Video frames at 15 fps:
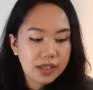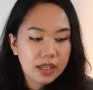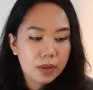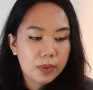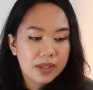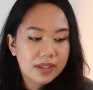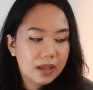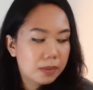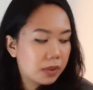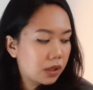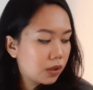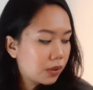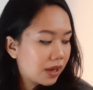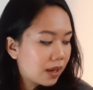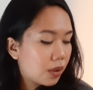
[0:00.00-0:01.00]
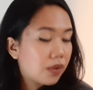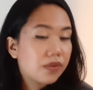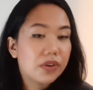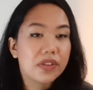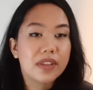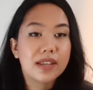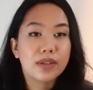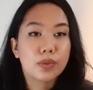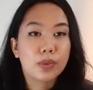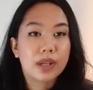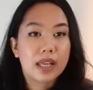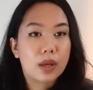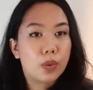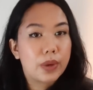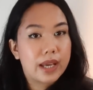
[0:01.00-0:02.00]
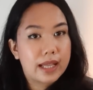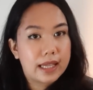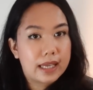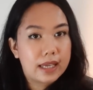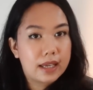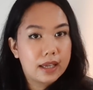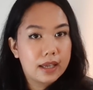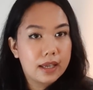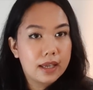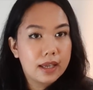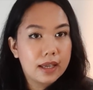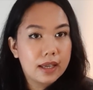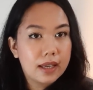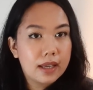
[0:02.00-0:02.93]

you're dealing with someone who get over things really quickly.